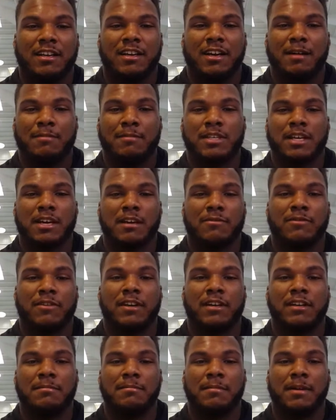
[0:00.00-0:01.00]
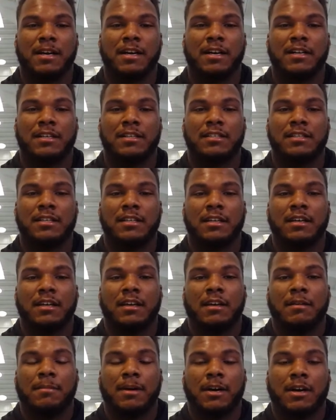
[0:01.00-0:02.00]
I'm John Franklin Myers.
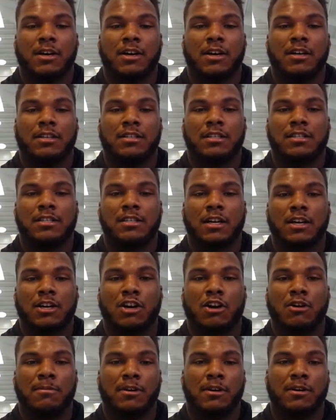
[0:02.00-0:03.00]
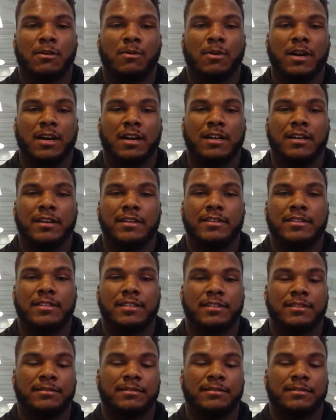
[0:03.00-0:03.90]
My cause is sarcoma awareness.